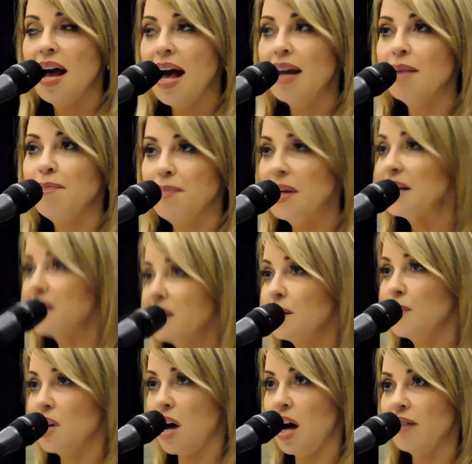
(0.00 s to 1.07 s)
And it pisses
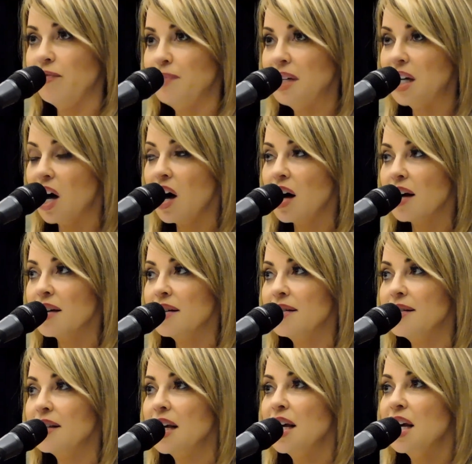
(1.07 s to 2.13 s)
me off because